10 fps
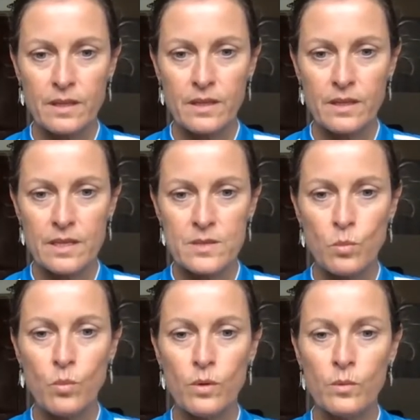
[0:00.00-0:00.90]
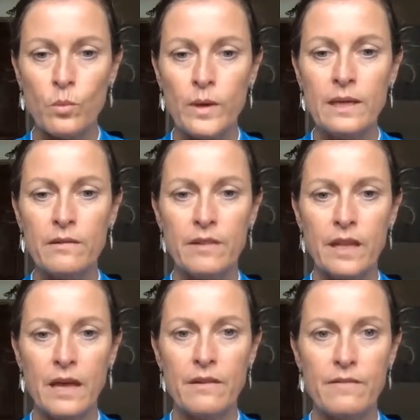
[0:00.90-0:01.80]
this Wheel of
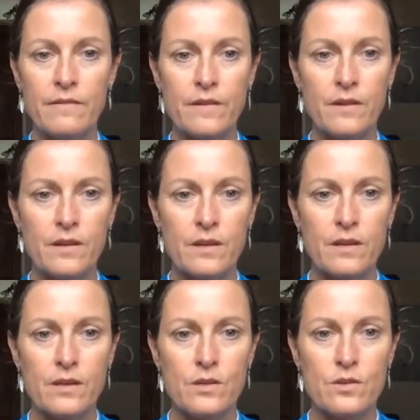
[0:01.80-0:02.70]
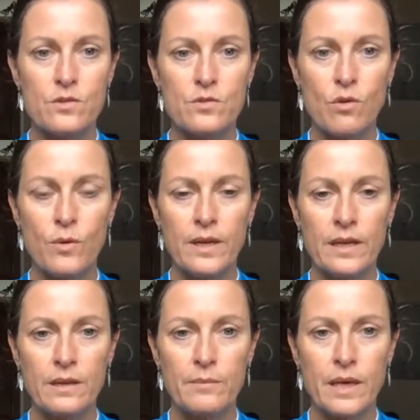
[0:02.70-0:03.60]
Life drawing.
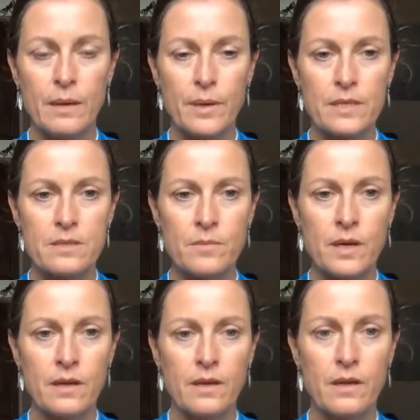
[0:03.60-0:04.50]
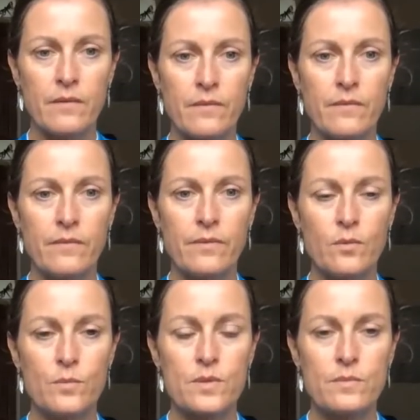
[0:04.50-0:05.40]
Let me get back to my
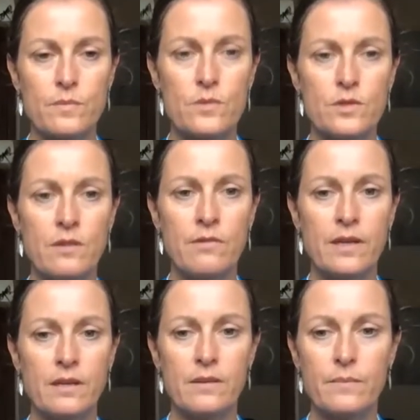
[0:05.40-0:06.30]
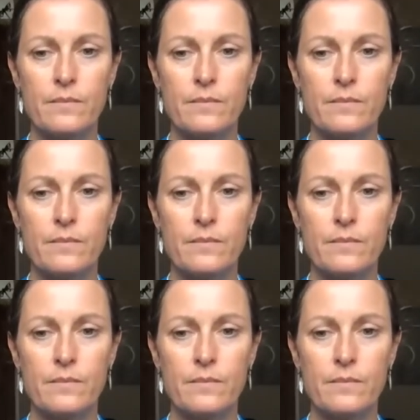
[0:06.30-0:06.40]
sharing,